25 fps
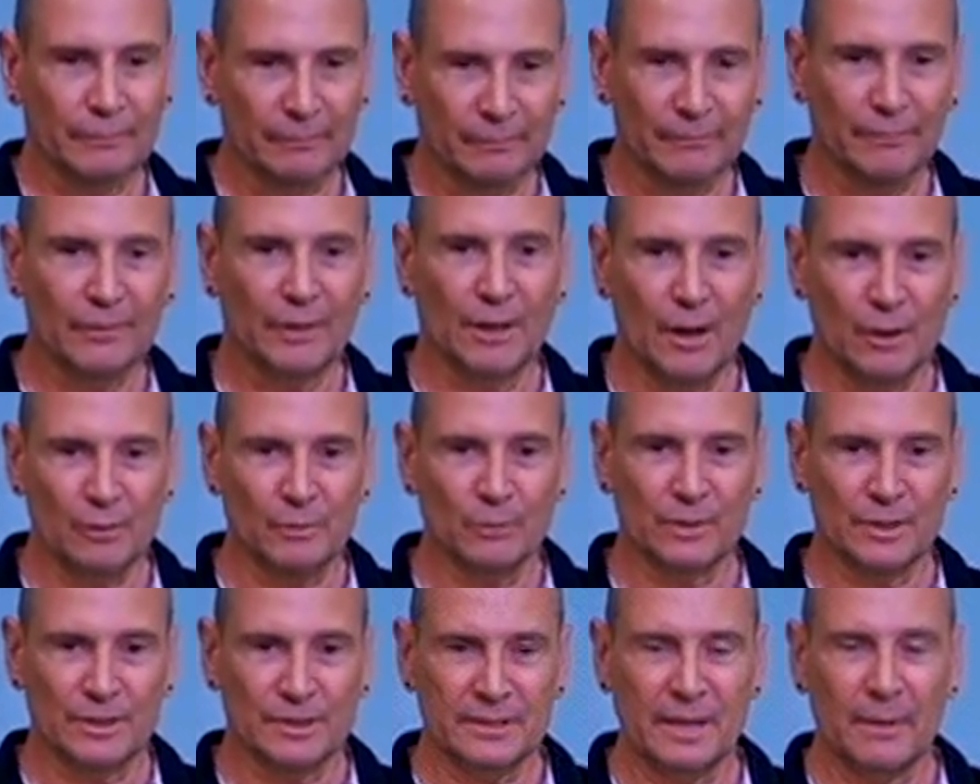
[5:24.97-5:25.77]
You know,
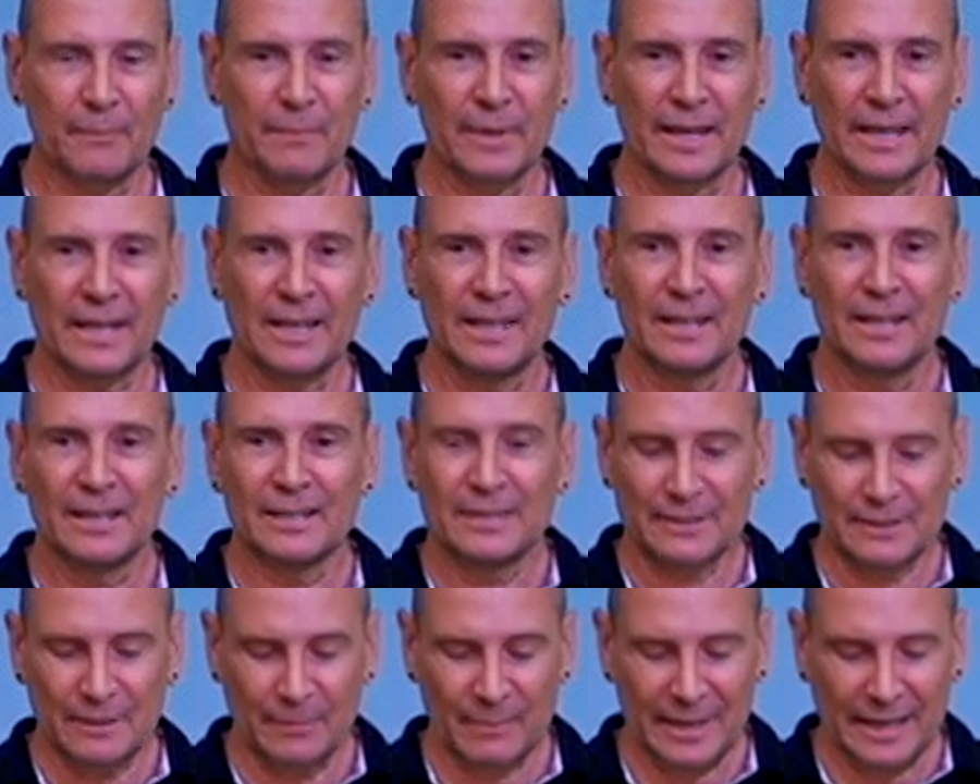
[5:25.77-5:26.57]
when somebody
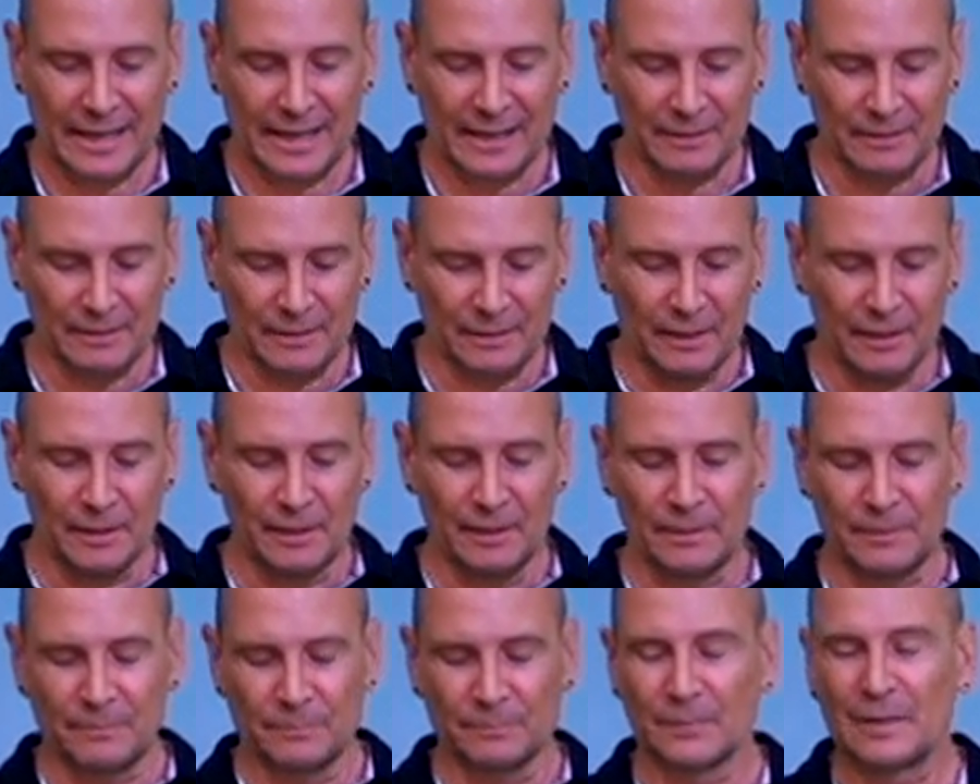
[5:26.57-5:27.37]

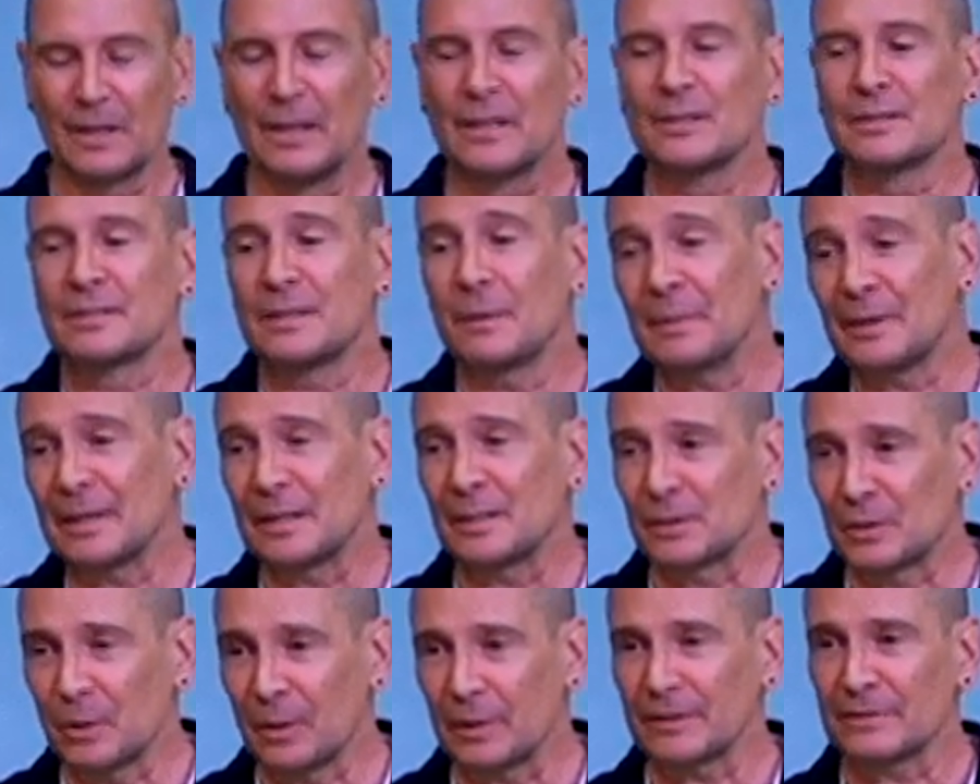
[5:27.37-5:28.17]

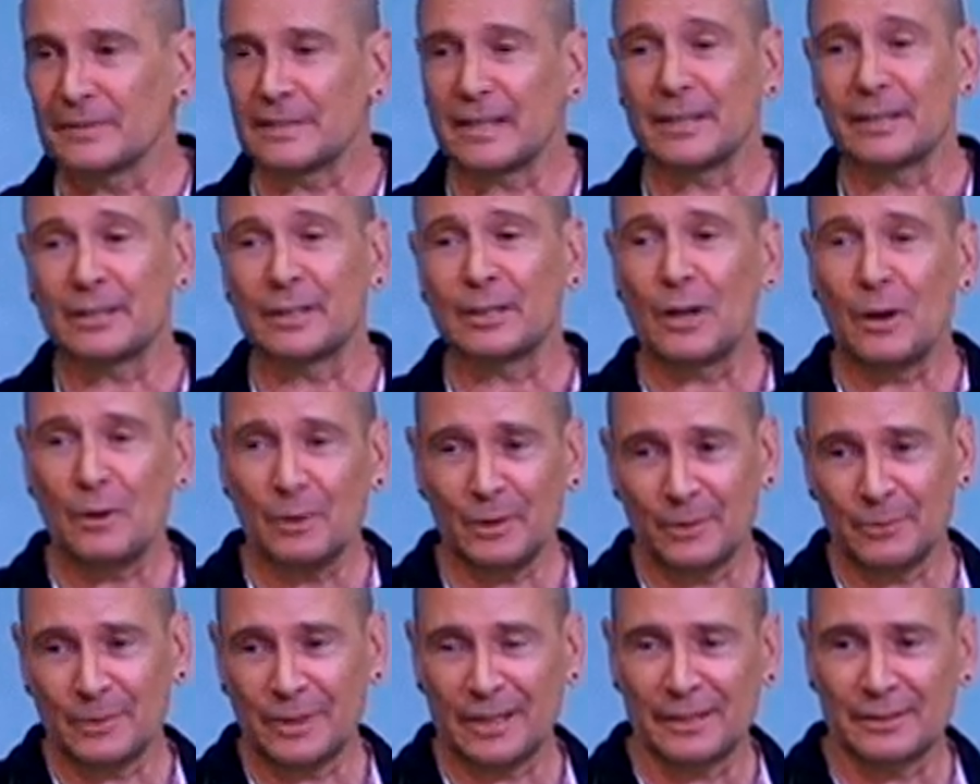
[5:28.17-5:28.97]
sort of said, you know,
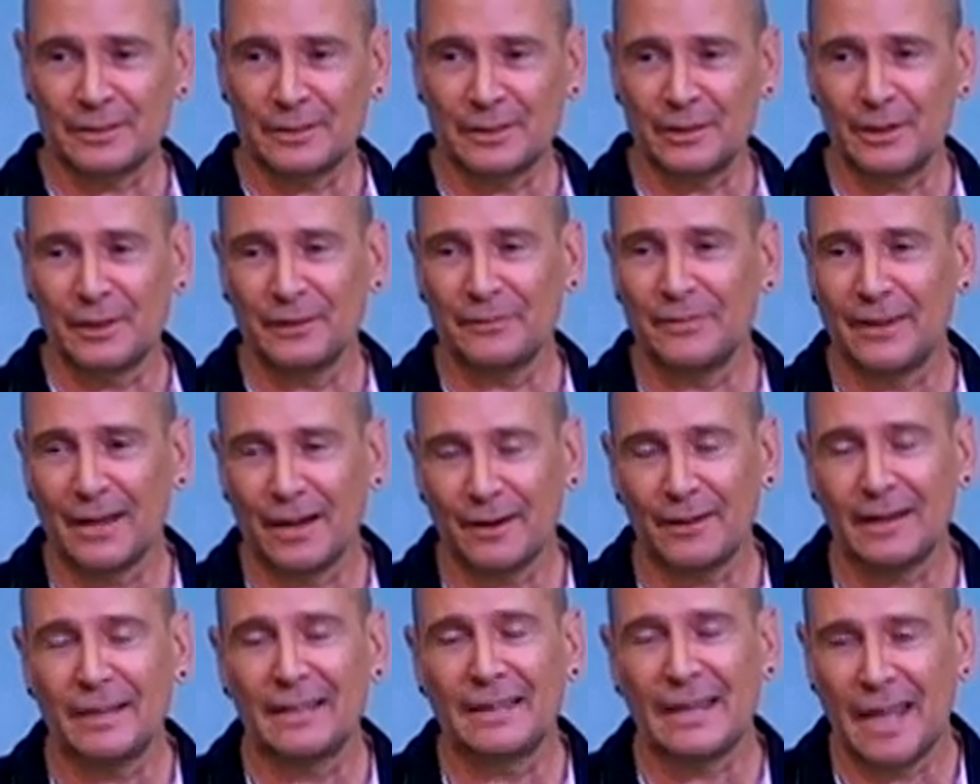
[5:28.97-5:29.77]
Louise, you're
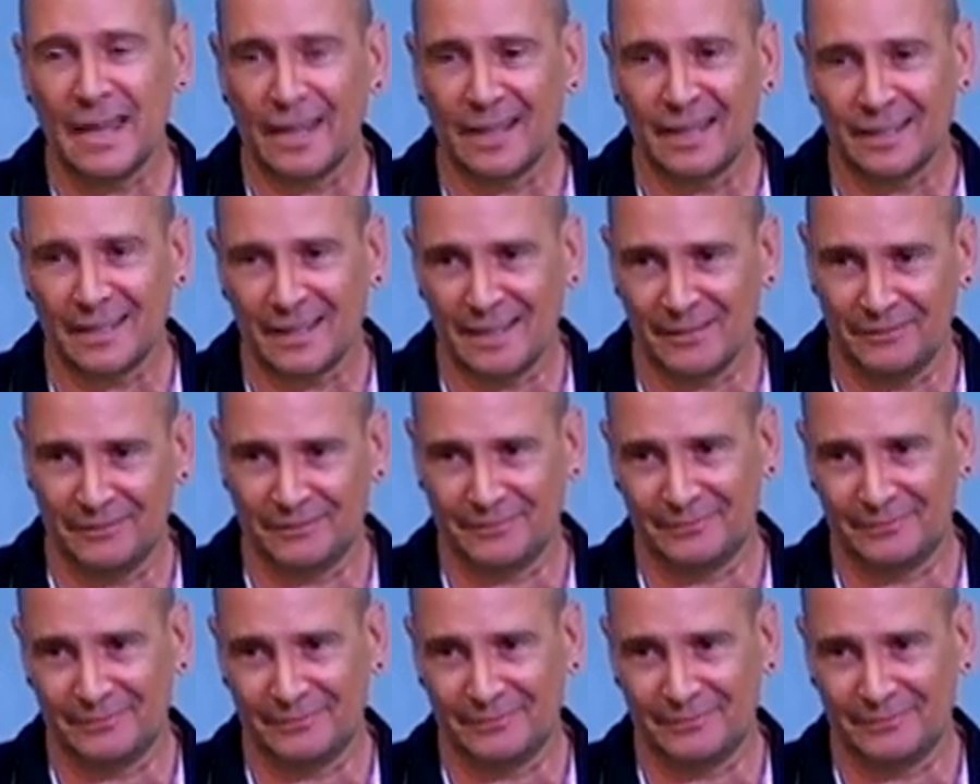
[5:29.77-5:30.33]
very negative.